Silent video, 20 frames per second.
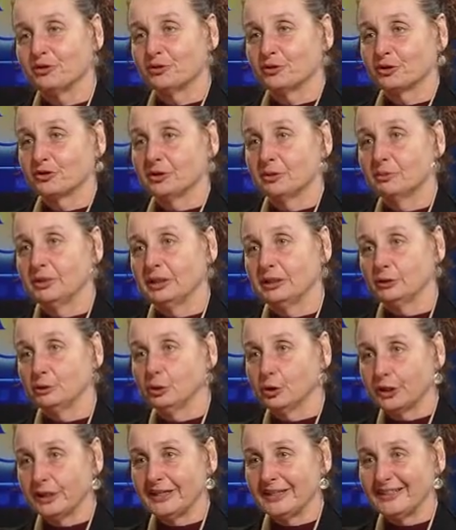For somebody
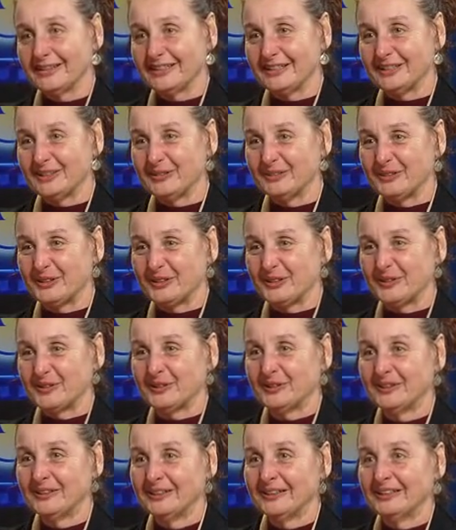looking at the
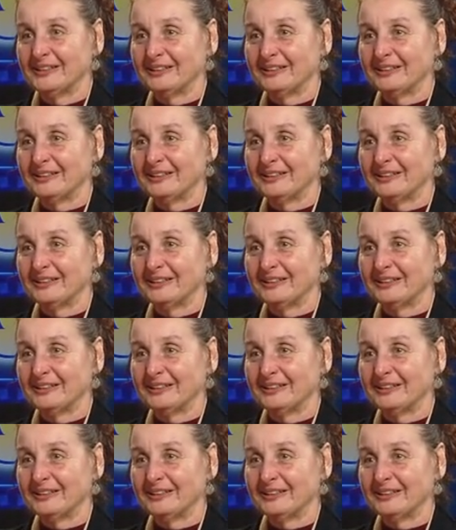individual,